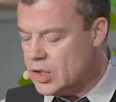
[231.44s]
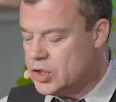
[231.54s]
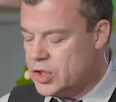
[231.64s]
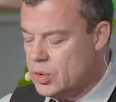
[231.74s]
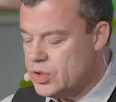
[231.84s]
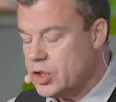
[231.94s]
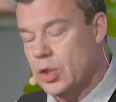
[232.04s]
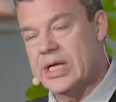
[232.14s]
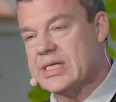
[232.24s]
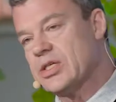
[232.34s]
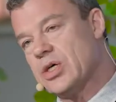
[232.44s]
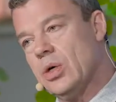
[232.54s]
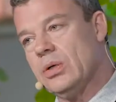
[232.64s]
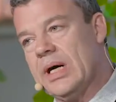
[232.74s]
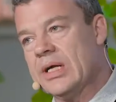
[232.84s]
don't cook it at
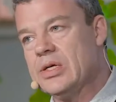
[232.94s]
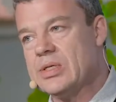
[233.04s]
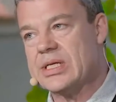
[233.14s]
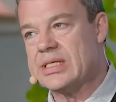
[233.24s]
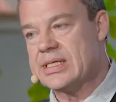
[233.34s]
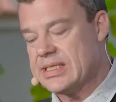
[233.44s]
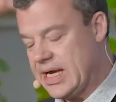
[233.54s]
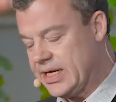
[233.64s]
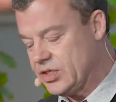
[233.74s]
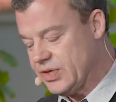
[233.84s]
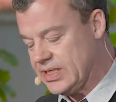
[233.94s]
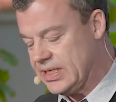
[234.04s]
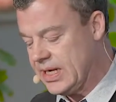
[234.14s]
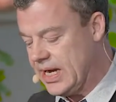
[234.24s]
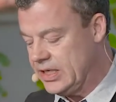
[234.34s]
all and use it as a salad
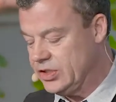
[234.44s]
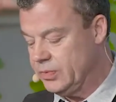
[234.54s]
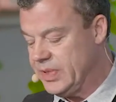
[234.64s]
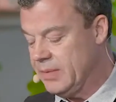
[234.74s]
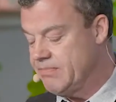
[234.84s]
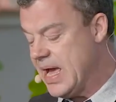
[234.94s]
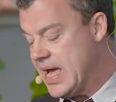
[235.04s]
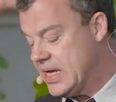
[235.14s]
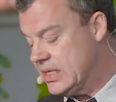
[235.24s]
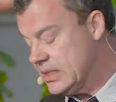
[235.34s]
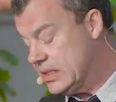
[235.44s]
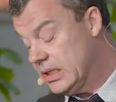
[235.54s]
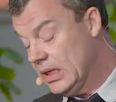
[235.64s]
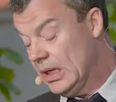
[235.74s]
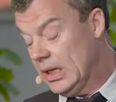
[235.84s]
dressing, and you'll be amazed
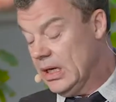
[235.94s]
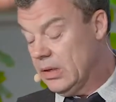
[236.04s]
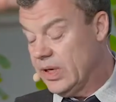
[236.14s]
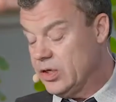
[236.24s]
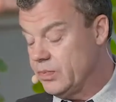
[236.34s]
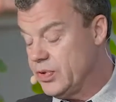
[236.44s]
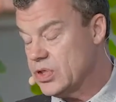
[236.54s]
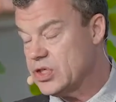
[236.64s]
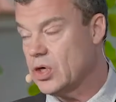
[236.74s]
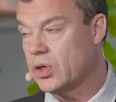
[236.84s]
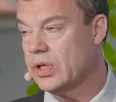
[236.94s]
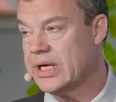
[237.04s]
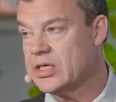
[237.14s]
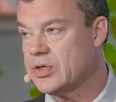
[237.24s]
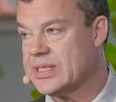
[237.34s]
when you put sorrel
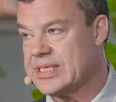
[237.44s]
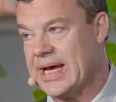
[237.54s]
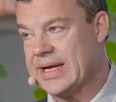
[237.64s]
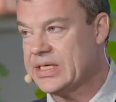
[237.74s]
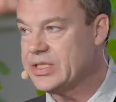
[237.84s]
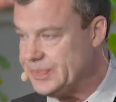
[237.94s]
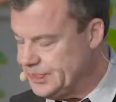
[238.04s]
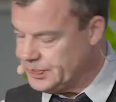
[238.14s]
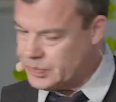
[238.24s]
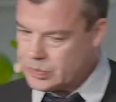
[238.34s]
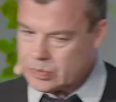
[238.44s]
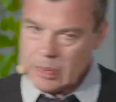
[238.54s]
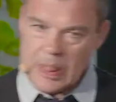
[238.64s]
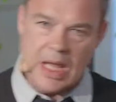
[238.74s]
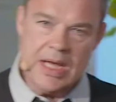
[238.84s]
into a salad
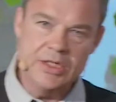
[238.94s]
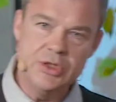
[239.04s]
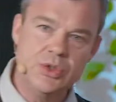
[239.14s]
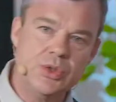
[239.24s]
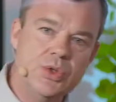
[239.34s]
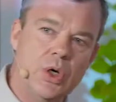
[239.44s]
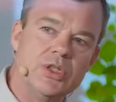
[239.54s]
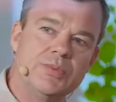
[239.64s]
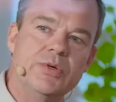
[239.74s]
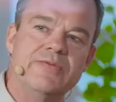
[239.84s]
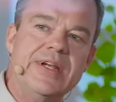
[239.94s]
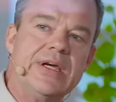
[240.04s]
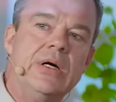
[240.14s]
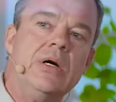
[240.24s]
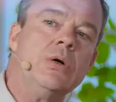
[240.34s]
and you do not put
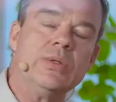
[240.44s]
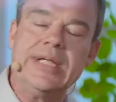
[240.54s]
vinegar or